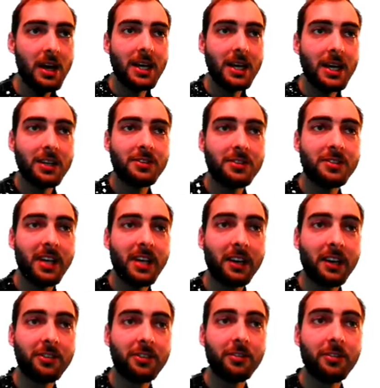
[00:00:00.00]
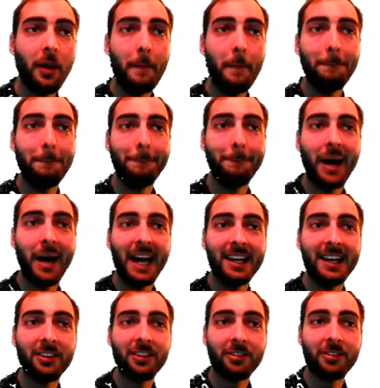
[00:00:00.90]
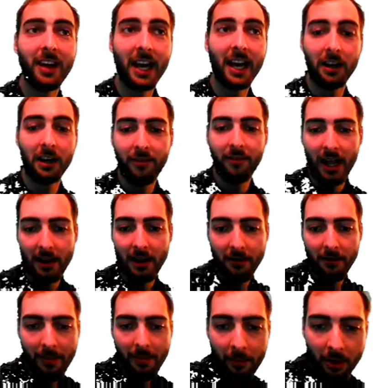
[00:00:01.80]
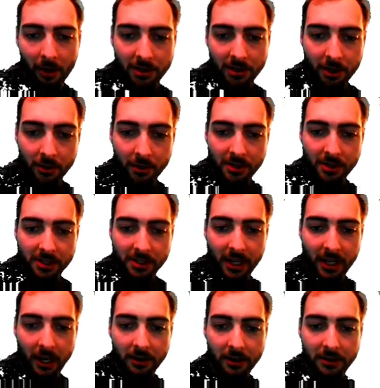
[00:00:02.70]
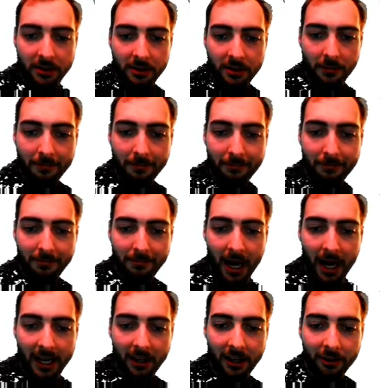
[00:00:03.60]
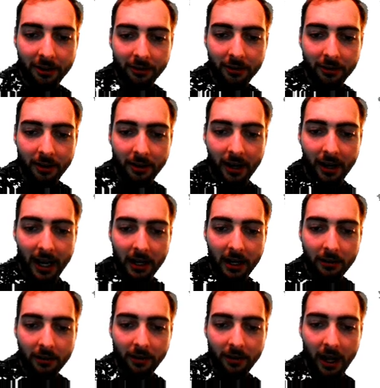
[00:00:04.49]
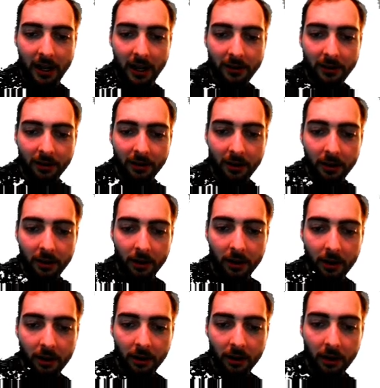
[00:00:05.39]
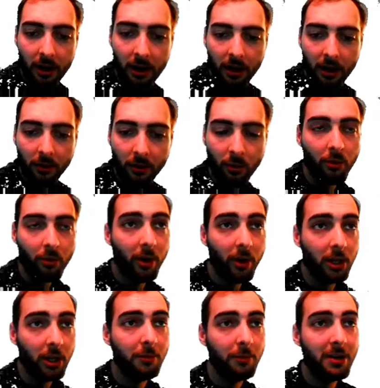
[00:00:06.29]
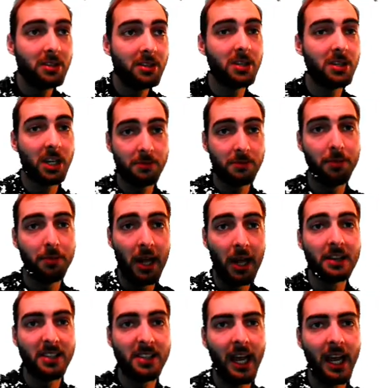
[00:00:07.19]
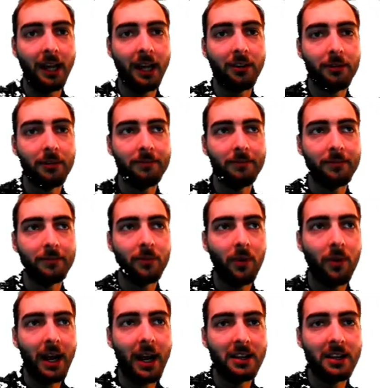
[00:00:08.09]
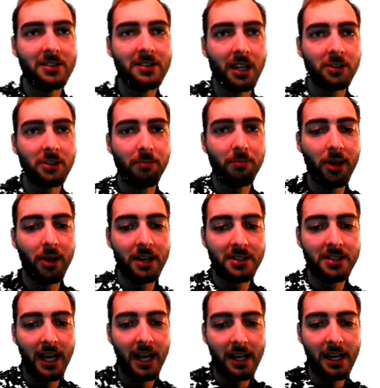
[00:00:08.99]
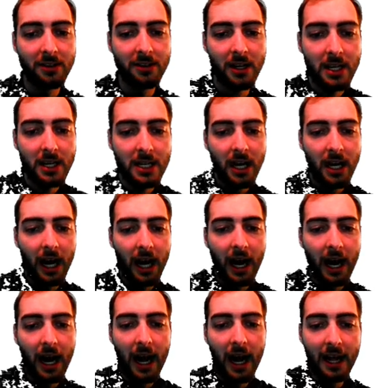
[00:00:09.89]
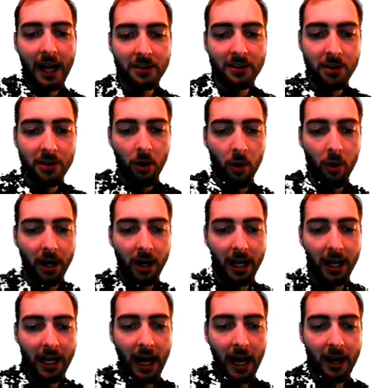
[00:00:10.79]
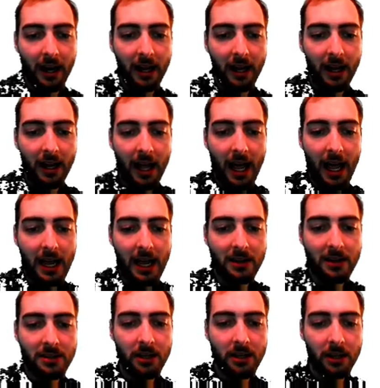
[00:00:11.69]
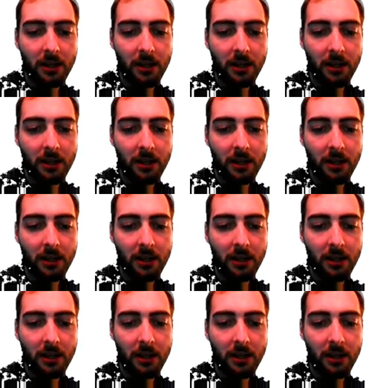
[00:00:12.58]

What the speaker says: 6 minus negative 8. Remember, so 6 minus negative 8 would really be 6 plus 8, right? 6 plus 8. And so we're going to get 8